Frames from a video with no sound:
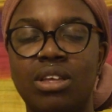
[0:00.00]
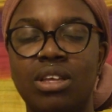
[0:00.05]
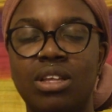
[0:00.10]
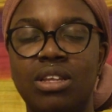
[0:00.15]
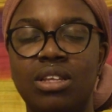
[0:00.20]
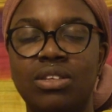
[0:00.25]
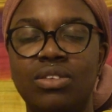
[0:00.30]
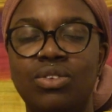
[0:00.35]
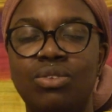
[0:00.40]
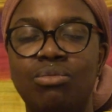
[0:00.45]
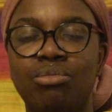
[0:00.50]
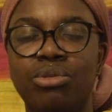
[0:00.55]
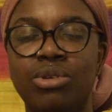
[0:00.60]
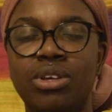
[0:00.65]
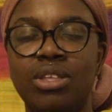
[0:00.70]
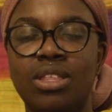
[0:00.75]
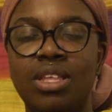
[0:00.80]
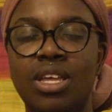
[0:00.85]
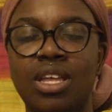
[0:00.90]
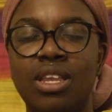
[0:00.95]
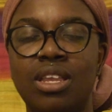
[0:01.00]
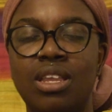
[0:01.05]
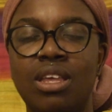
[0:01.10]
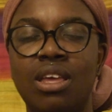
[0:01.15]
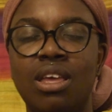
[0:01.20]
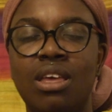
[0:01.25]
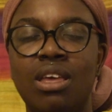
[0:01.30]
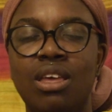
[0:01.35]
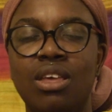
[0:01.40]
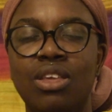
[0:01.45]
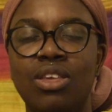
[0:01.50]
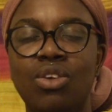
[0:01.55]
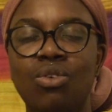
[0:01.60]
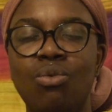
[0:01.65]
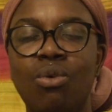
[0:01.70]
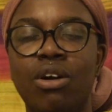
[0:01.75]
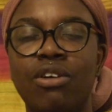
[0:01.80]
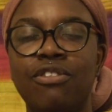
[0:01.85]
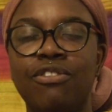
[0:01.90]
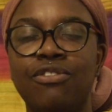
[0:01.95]
And as you breathe in,
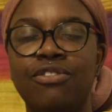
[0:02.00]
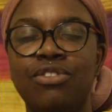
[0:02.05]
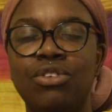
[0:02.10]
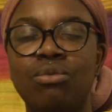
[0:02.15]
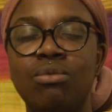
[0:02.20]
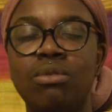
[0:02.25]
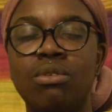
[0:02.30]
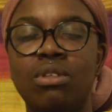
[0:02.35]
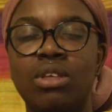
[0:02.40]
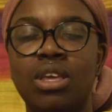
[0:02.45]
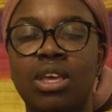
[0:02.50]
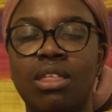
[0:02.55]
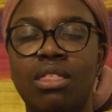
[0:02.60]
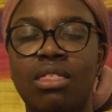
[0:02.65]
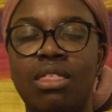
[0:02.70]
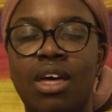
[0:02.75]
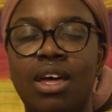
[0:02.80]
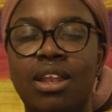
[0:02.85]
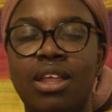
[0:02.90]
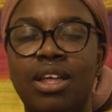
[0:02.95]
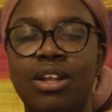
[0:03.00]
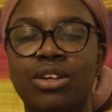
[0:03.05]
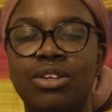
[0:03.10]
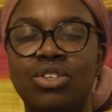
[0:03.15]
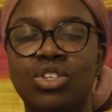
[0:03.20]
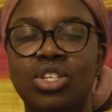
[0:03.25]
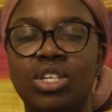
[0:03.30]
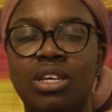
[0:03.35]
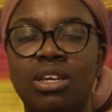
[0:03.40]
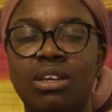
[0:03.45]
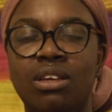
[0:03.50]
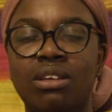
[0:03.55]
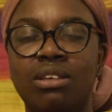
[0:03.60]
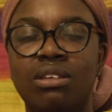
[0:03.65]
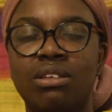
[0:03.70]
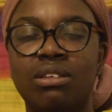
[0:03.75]
you are fueling that energy.